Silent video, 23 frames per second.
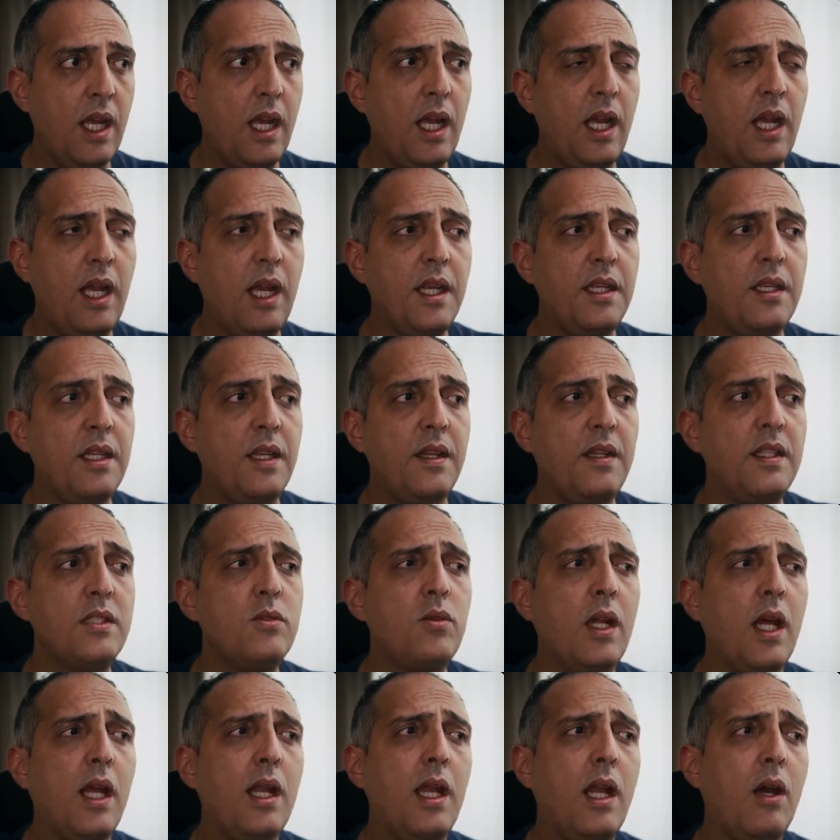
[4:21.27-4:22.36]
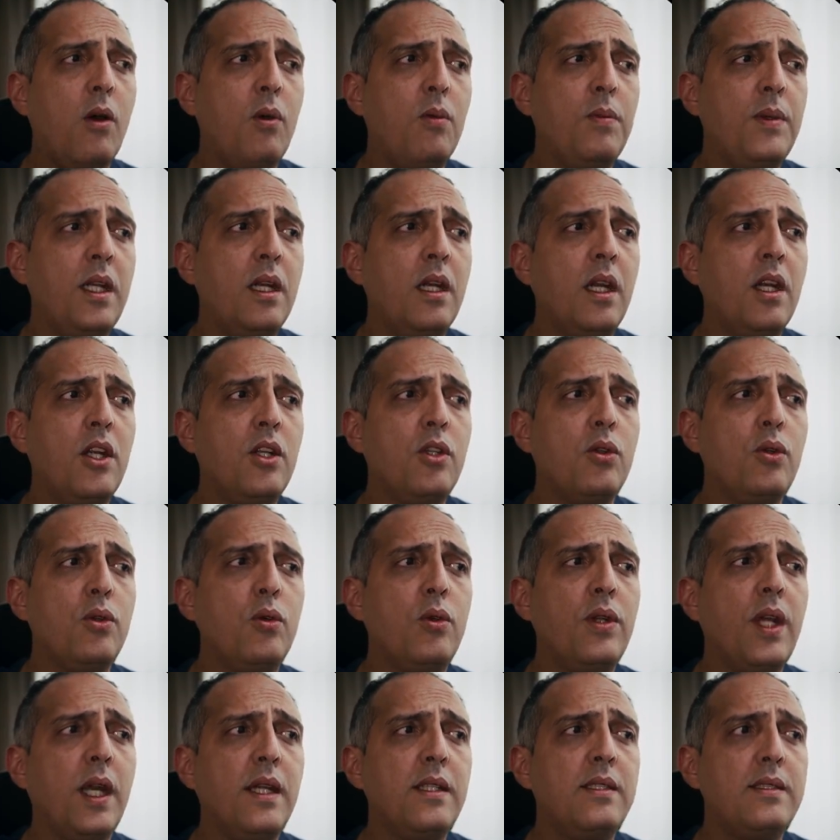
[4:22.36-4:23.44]
And this will allow me to
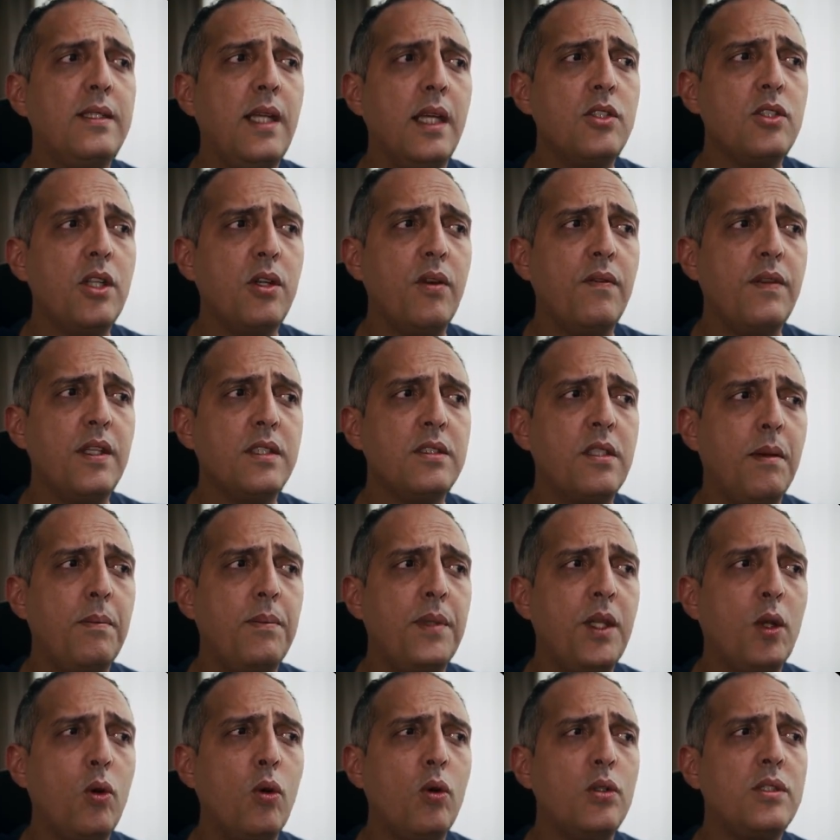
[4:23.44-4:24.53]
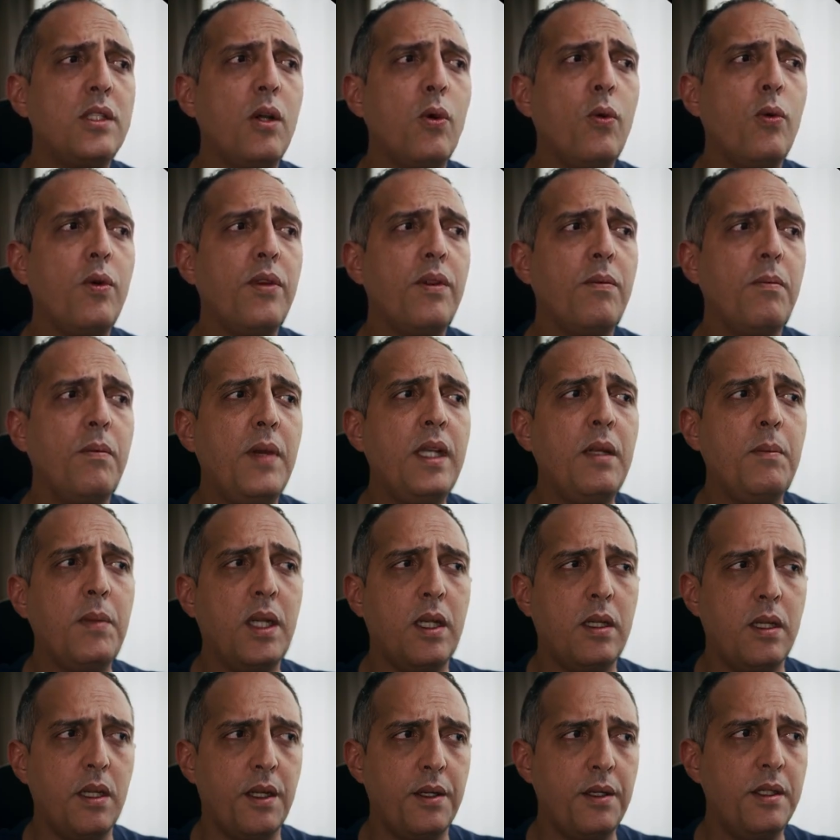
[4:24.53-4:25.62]
do dissection of the submucosa with minimal
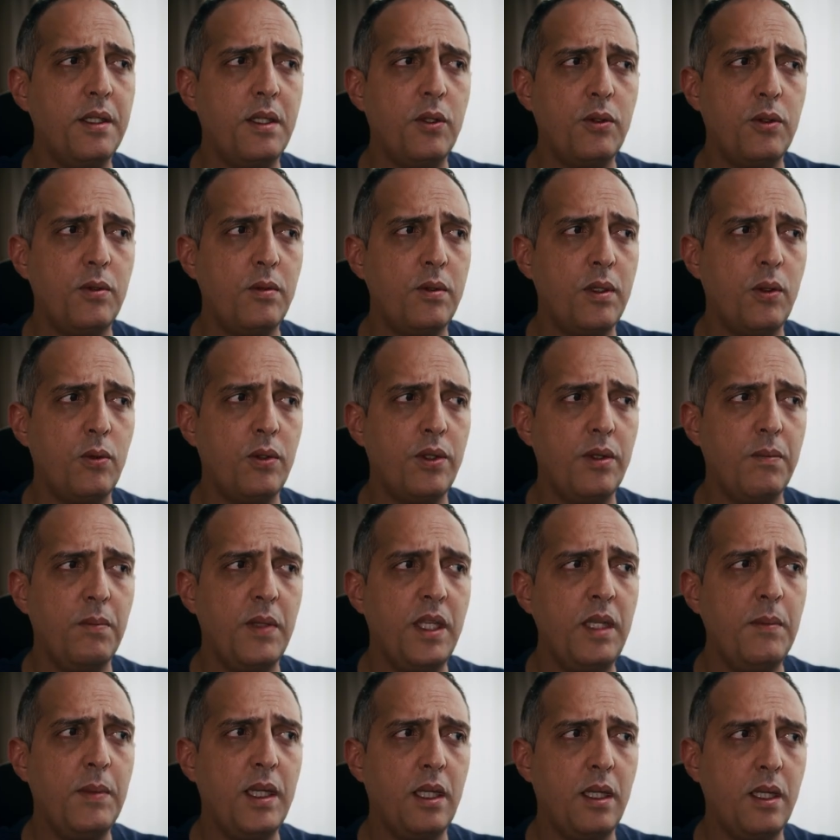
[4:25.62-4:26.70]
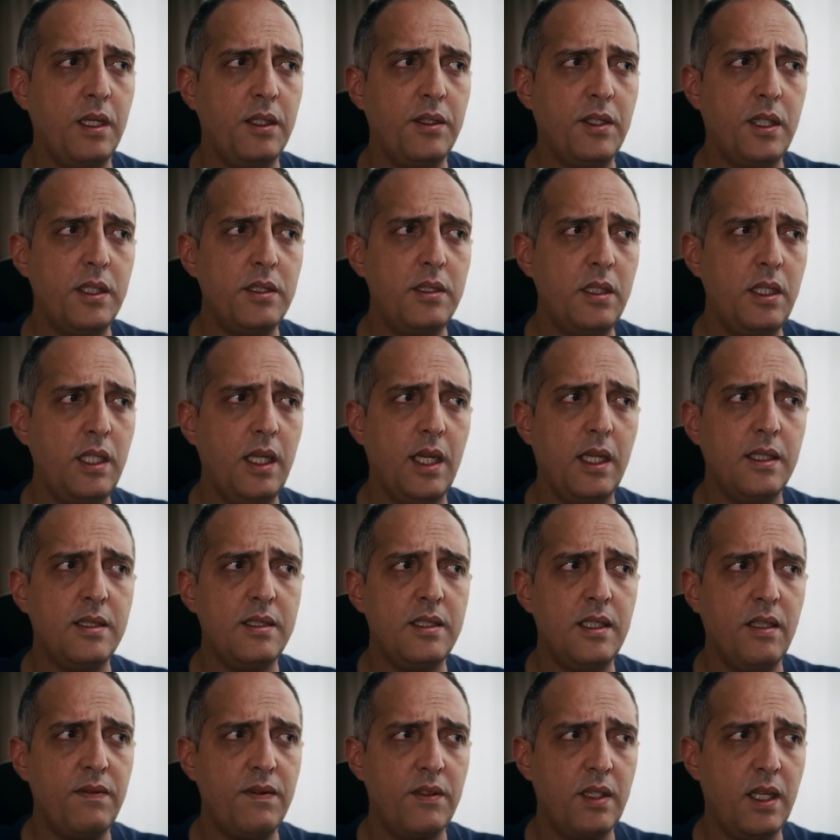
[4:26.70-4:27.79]
current, with minimal electricity, and
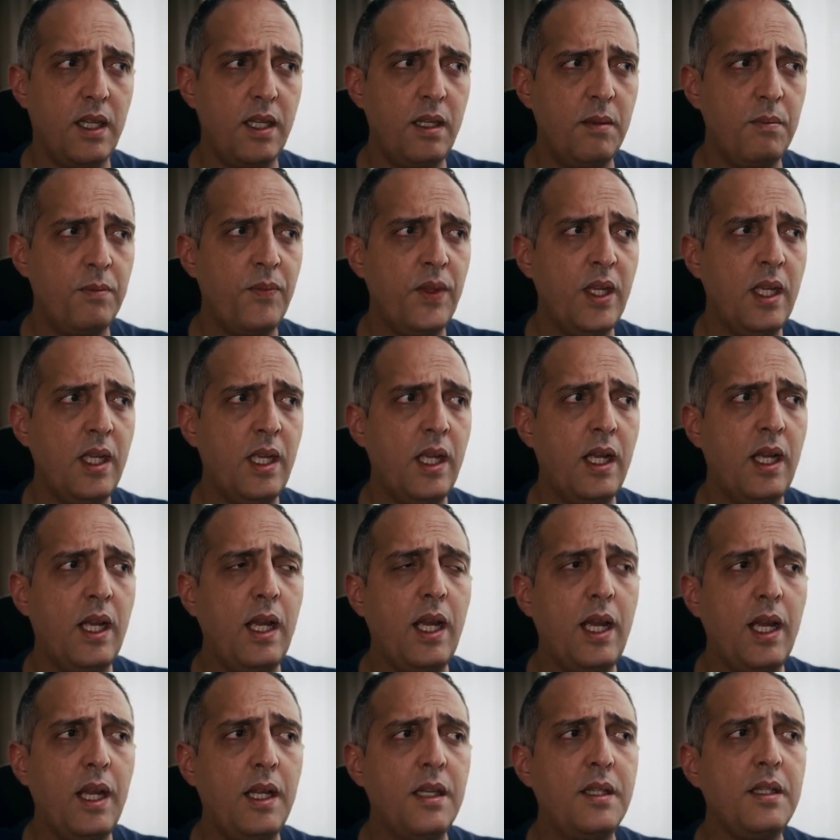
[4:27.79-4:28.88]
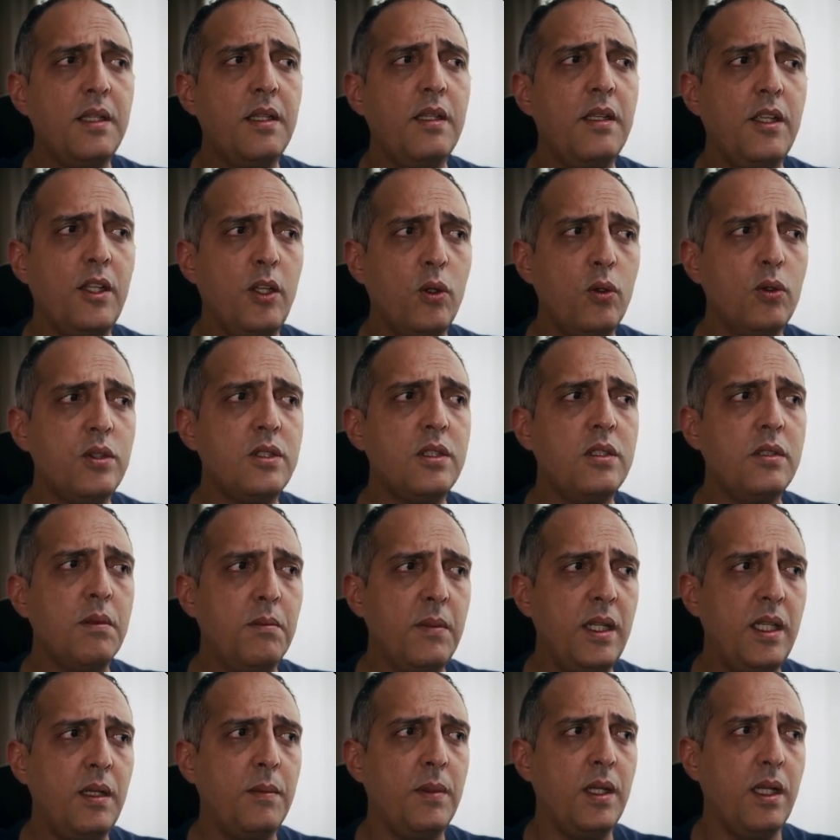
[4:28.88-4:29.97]
save time, and use
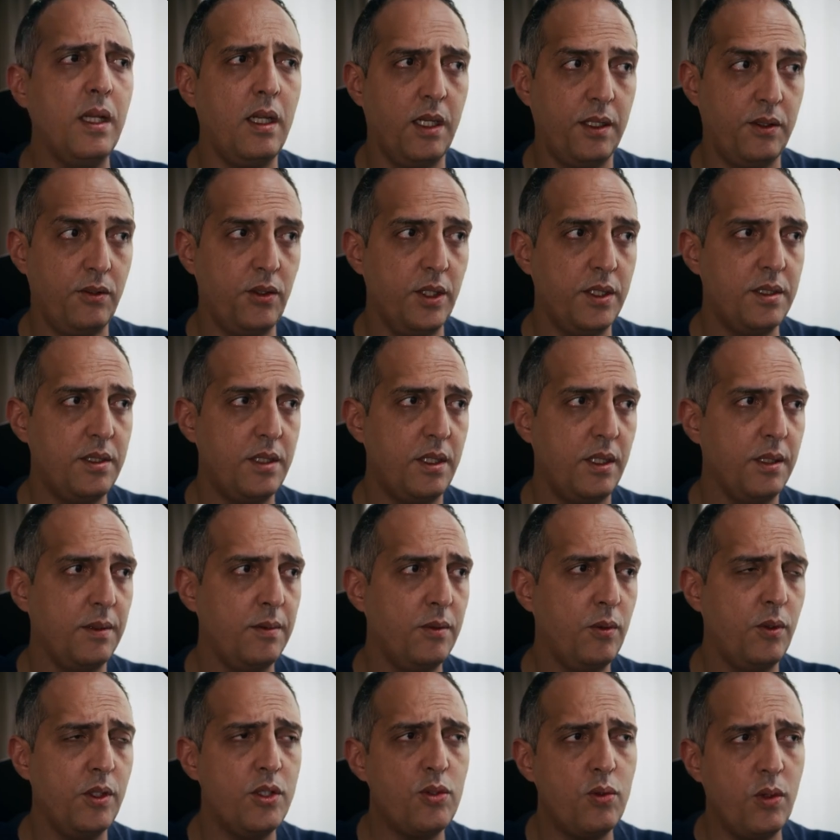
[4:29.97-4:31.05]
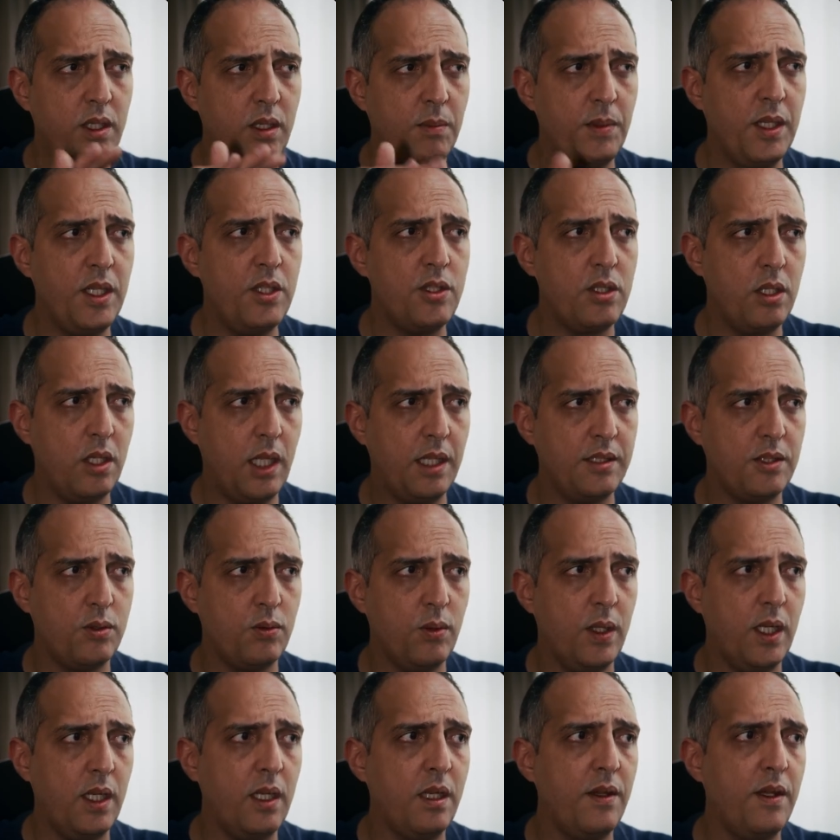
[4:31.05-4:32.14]
minimal electricity, which will diminish as
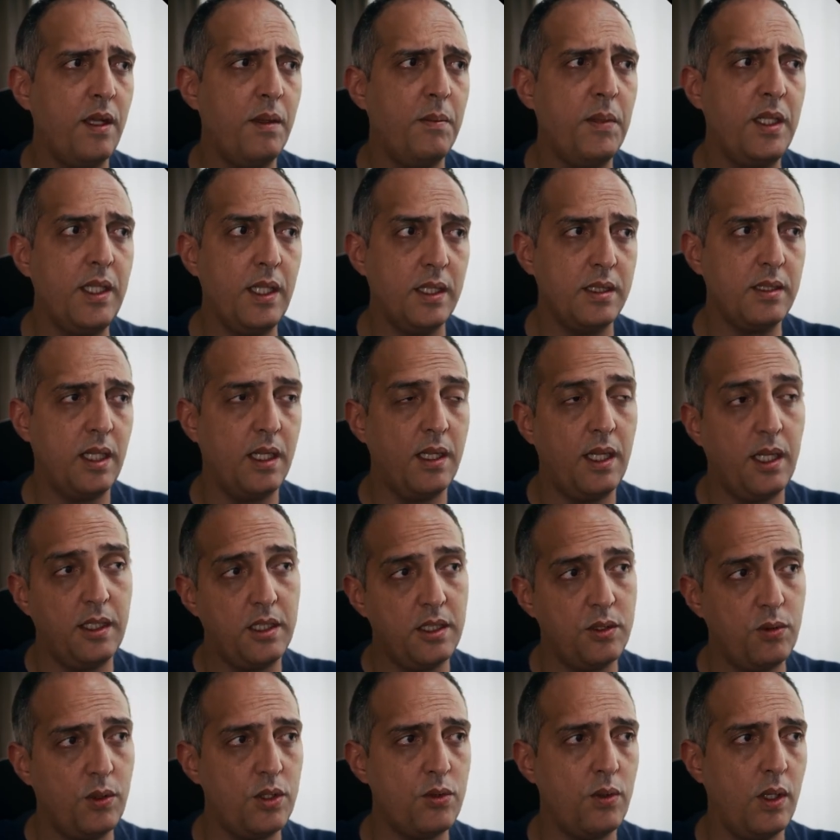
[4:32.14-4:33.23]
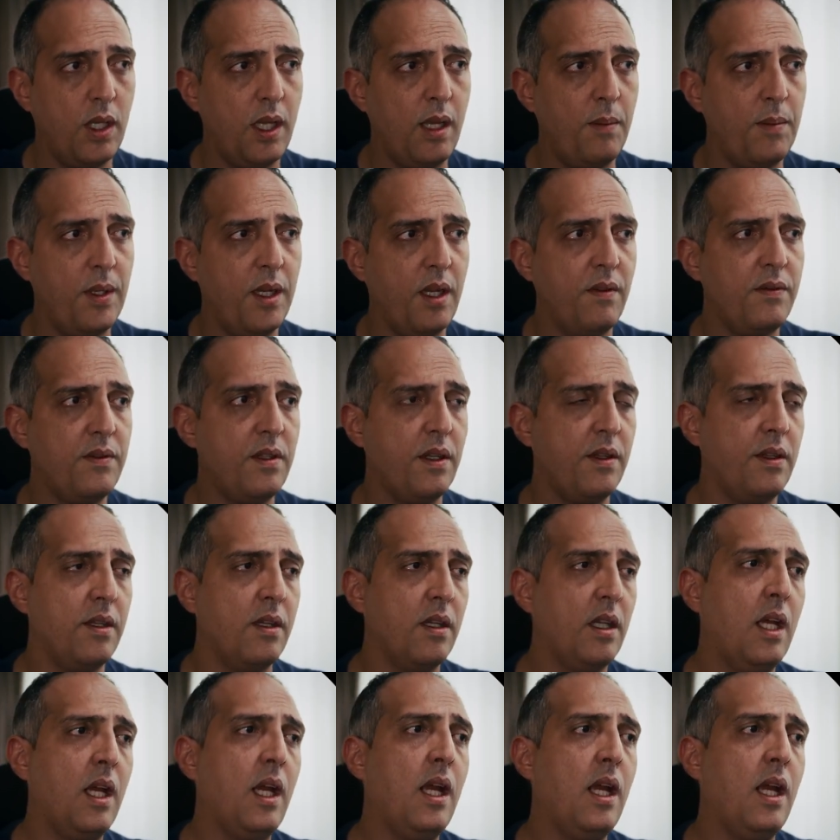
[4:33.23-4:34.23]
well the mediastinitis, which will happen after the